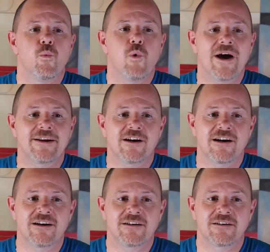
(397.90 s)
what
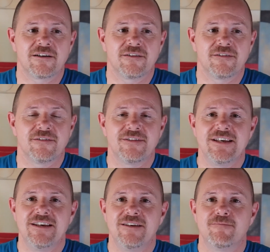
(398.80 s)
are
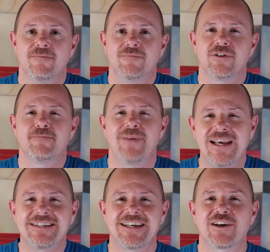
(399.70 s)
the
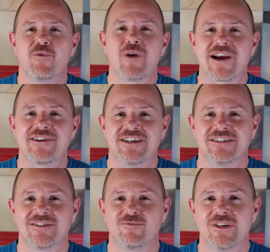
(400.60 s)
basic
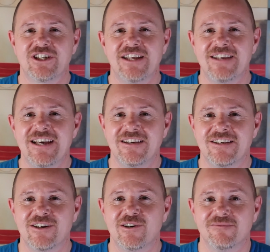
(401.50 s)
awareness, which I think,
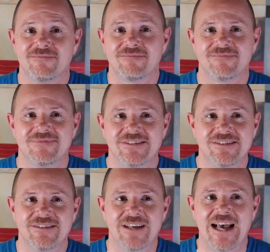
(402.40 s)

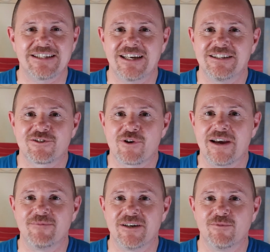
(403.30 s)
as I
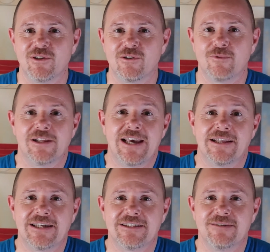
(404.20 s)
describe them, you'll go, well,
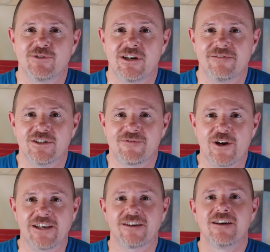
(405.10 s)
yeah, that seems obvious,
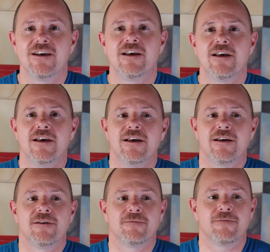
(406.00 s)
Frank.
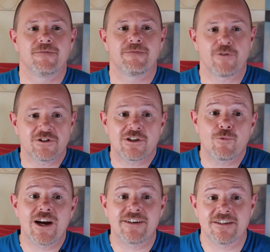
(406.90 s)
First
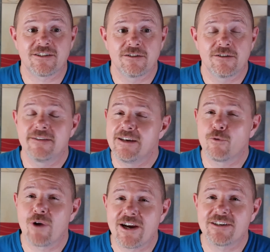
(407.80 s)
awareness, the
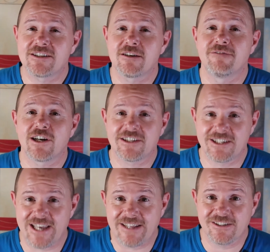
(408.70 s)
awareness of our
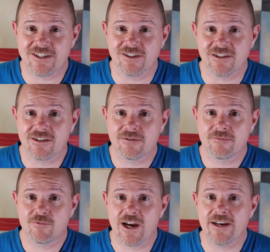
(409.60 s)
senses,
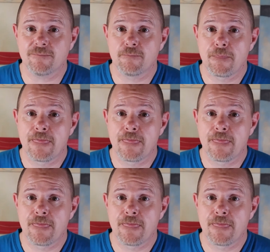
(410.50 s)
right?